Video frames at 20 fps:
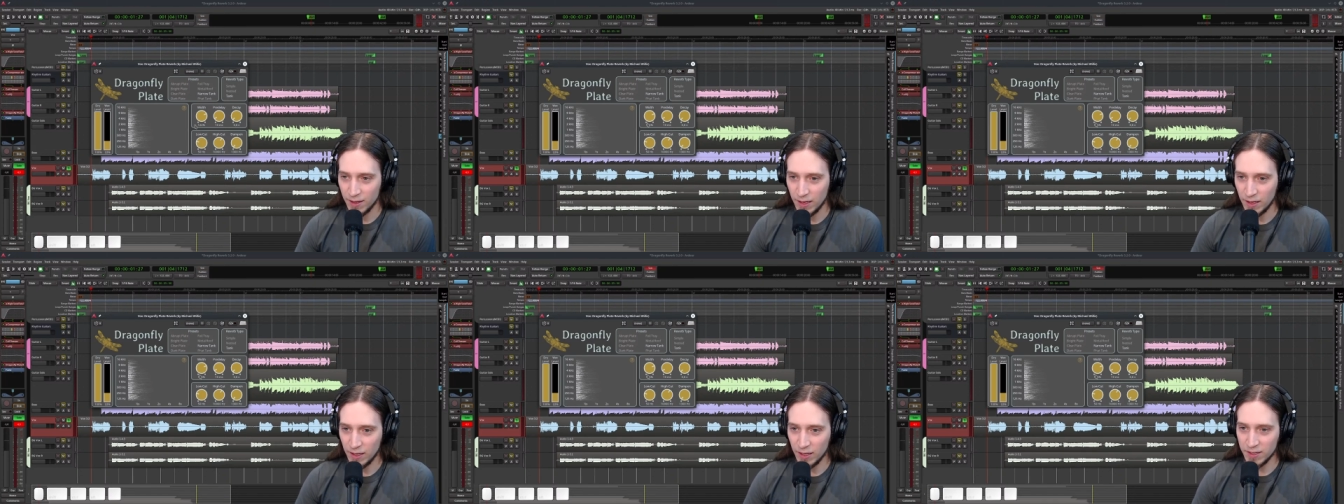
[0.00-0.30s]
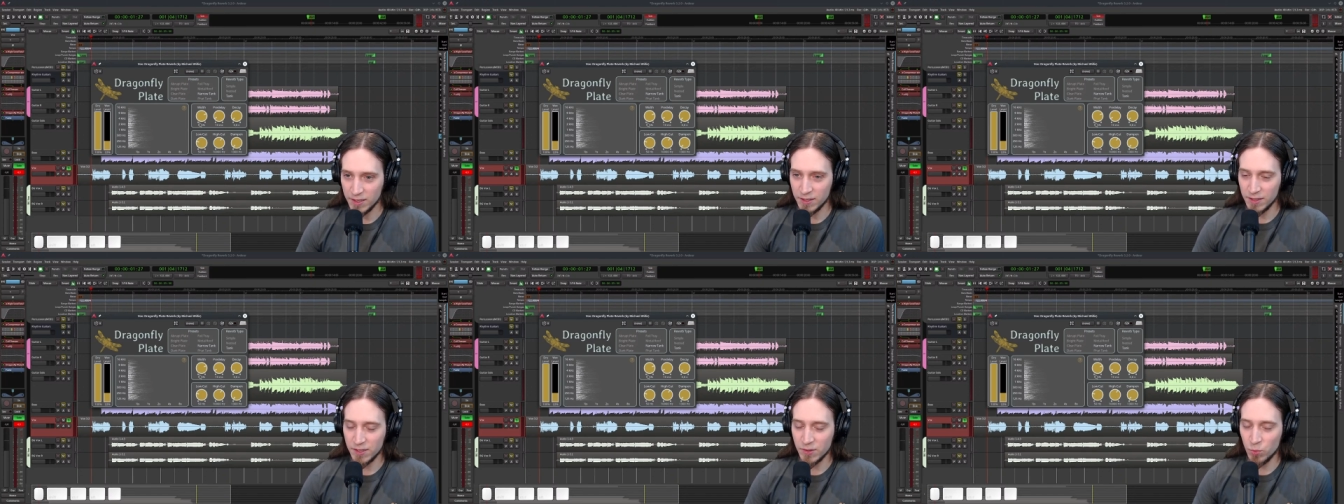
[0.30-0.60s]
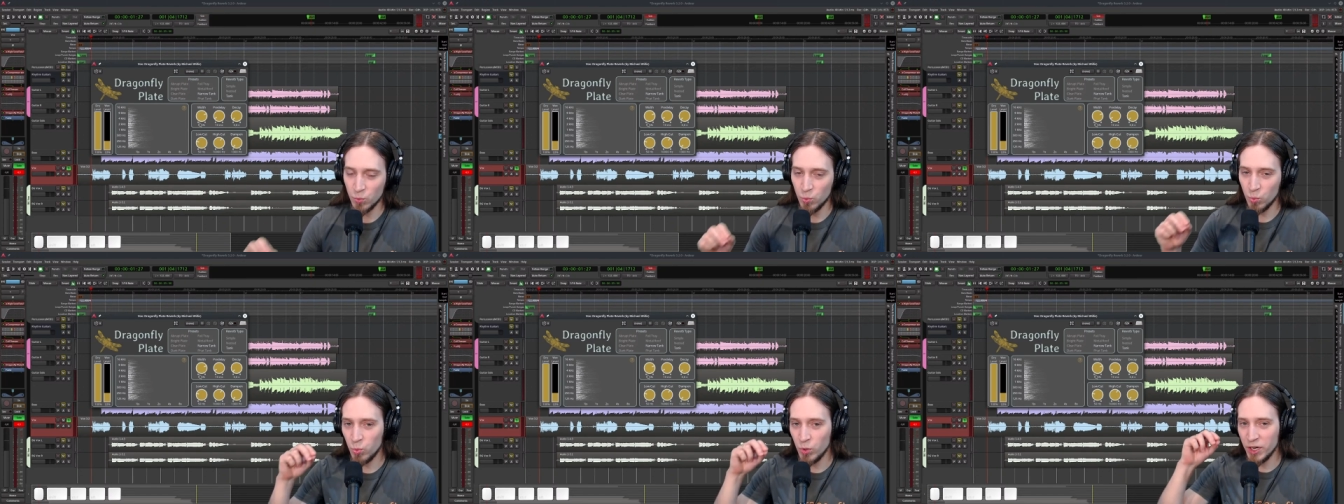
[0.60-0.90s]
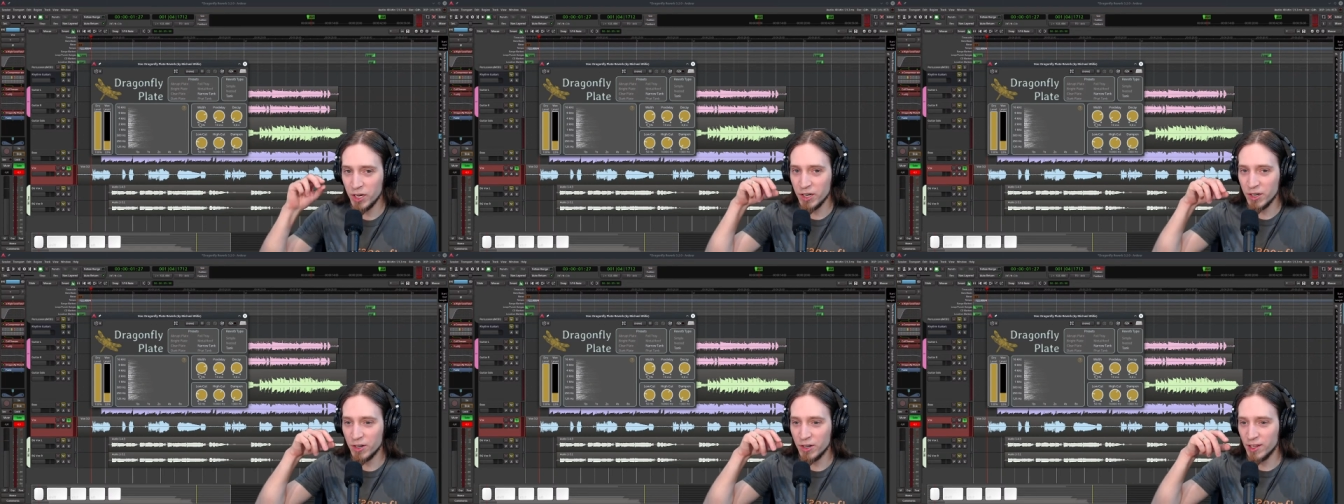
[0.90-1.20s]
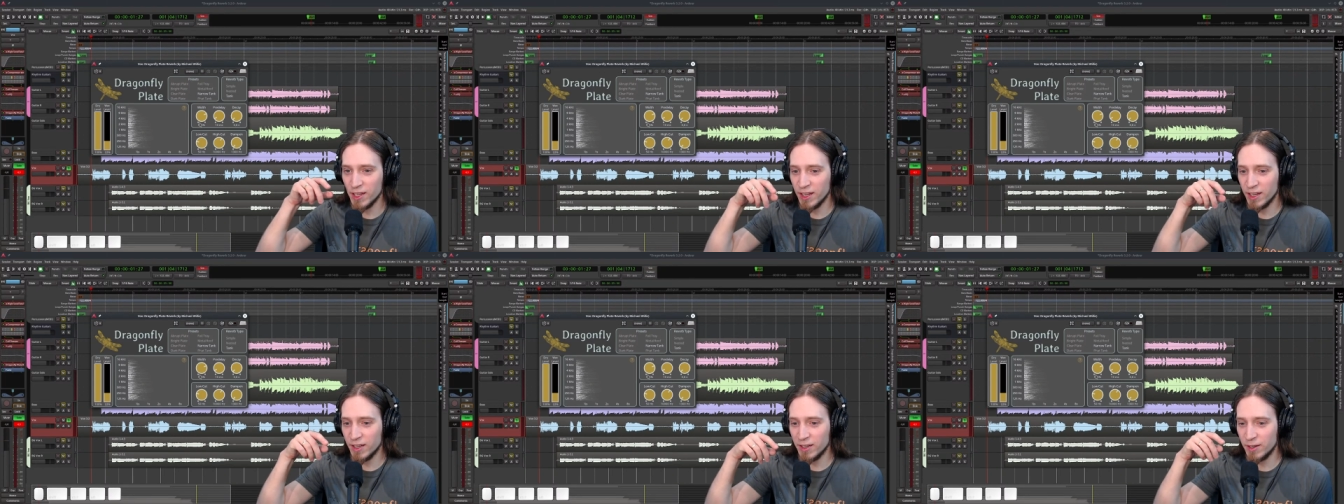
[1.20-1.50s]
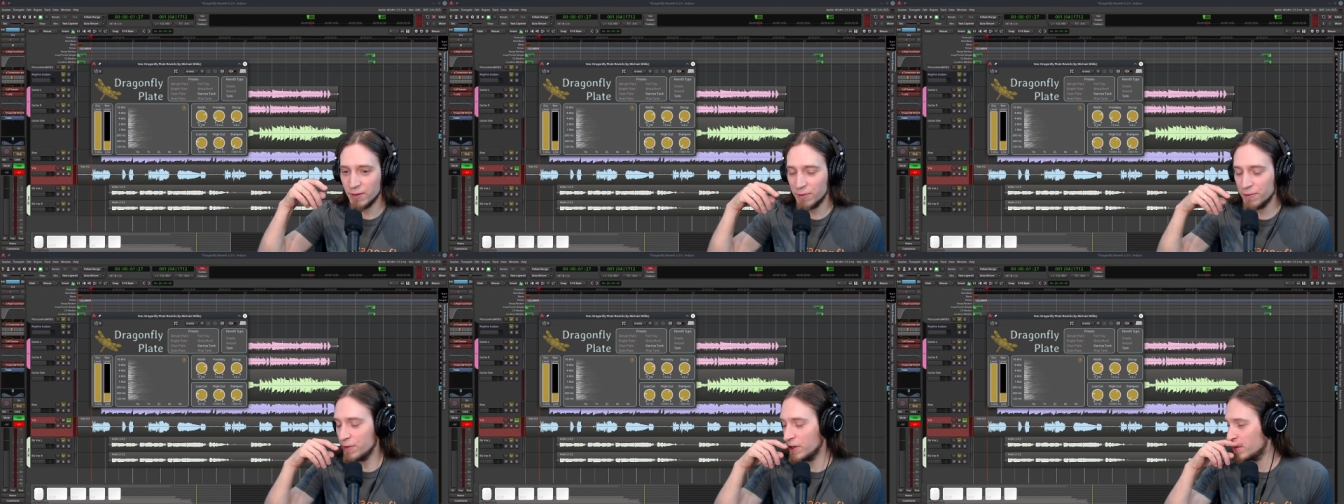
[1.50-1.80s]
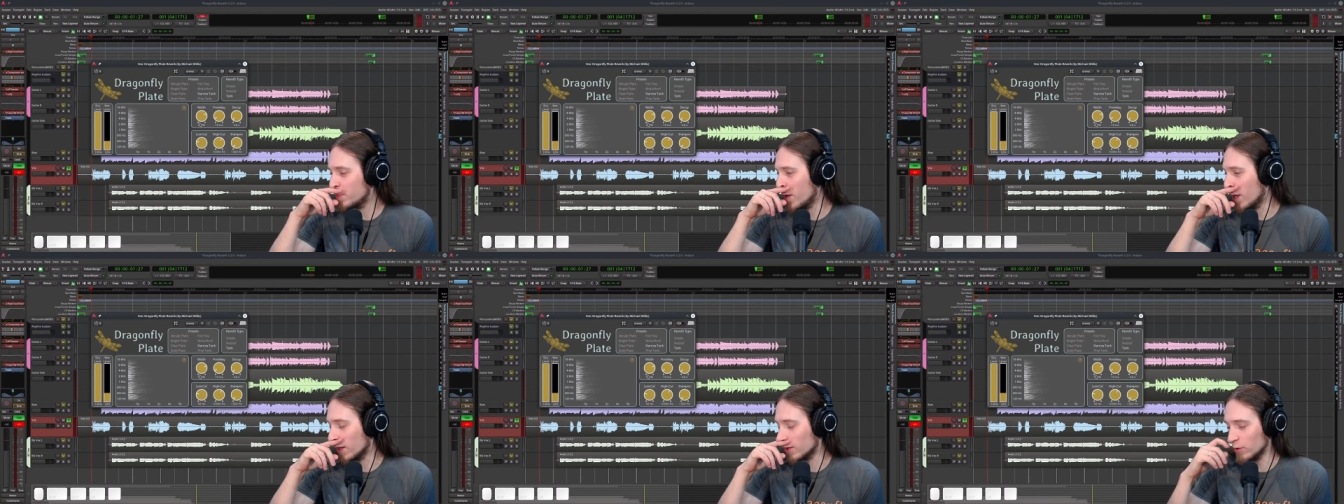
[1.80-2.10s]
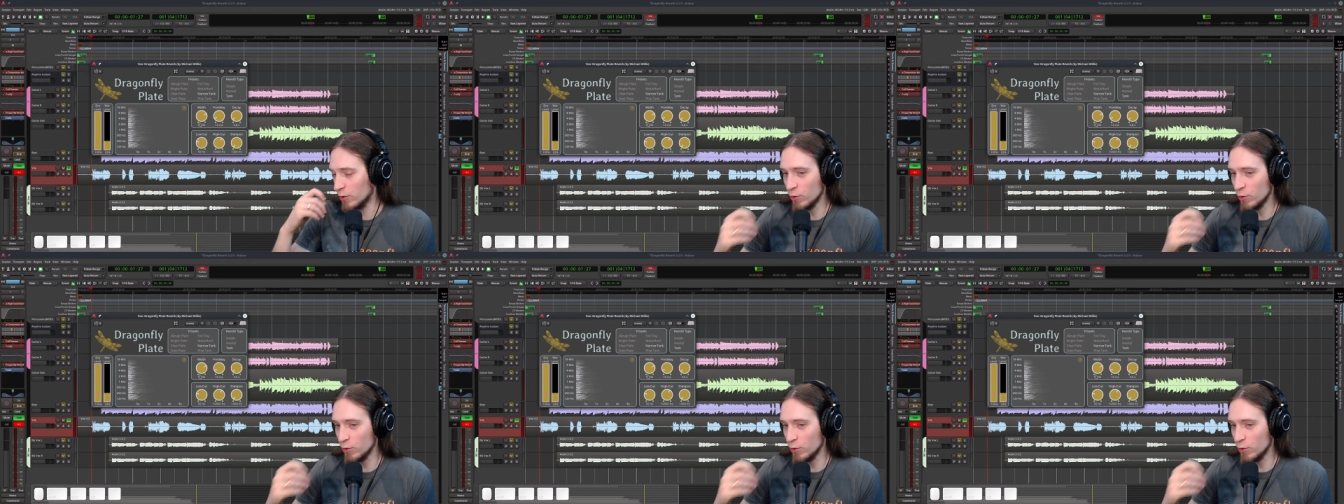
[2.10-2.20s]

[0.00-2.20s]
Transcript: it has this weird, like, feedback